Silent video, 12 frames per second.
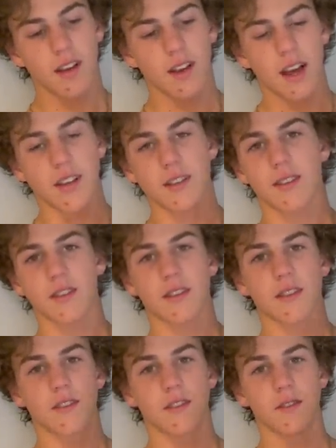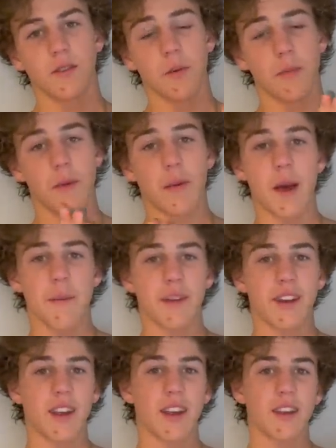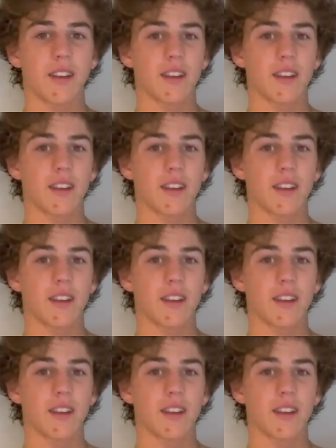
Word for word: guys, what made me happy today?